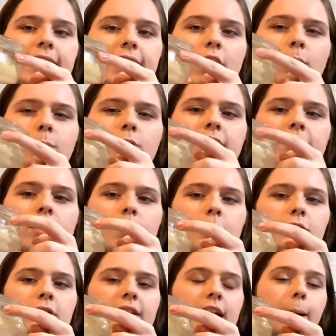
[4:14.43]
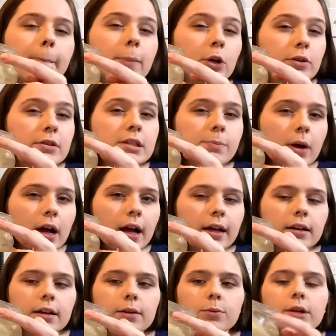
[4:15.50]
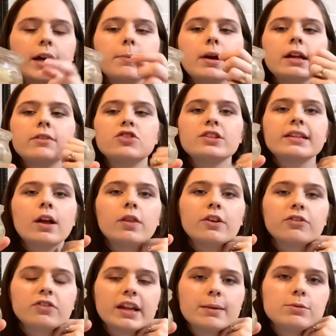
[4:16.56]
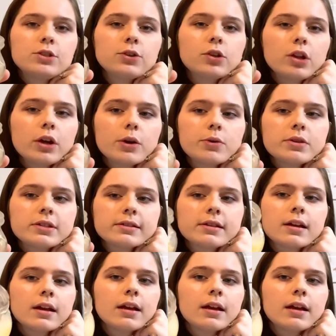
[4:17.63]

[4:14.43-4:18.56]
it almost looks like a burn spot where I might have just held the flame too close.